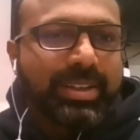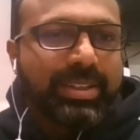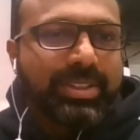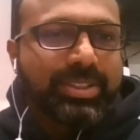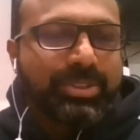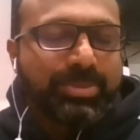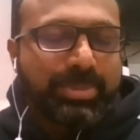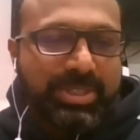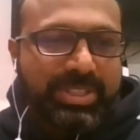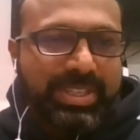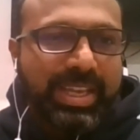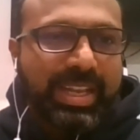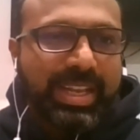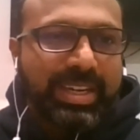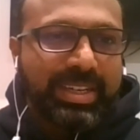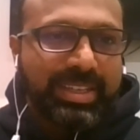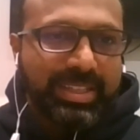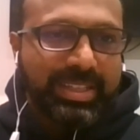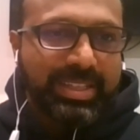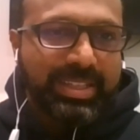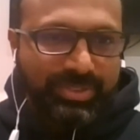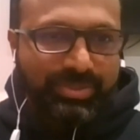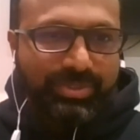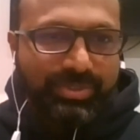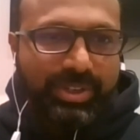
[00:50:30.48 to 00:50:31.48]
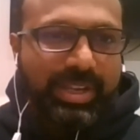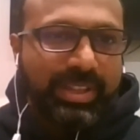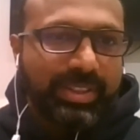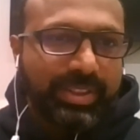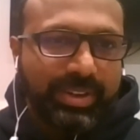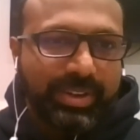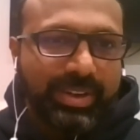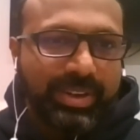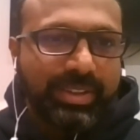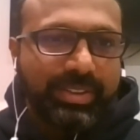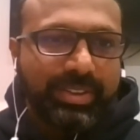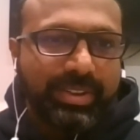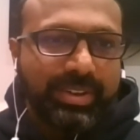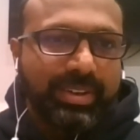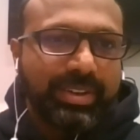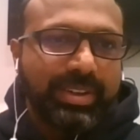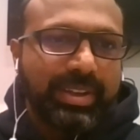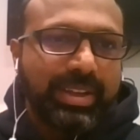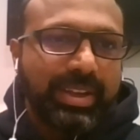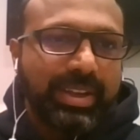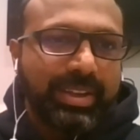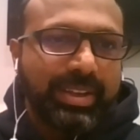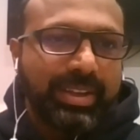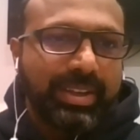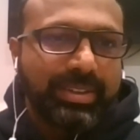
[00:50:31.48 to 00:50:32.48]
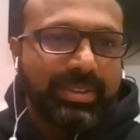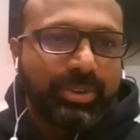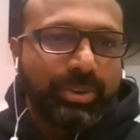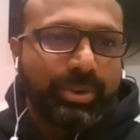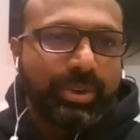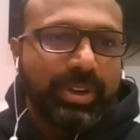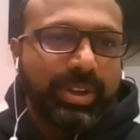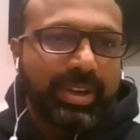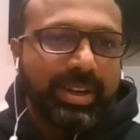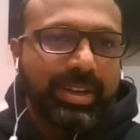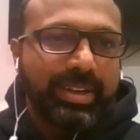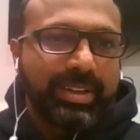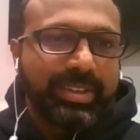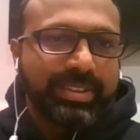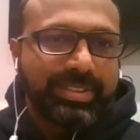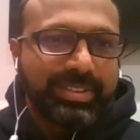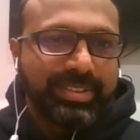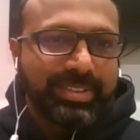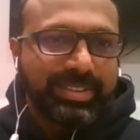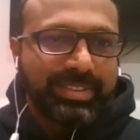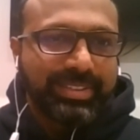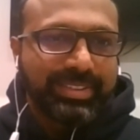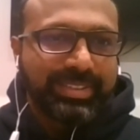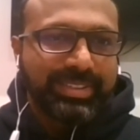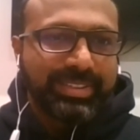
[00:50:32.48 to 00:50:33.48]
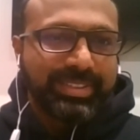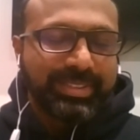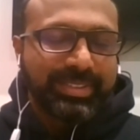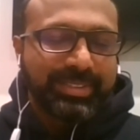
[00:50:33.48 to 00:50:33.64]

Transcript: specialties for other eye ocular conditions?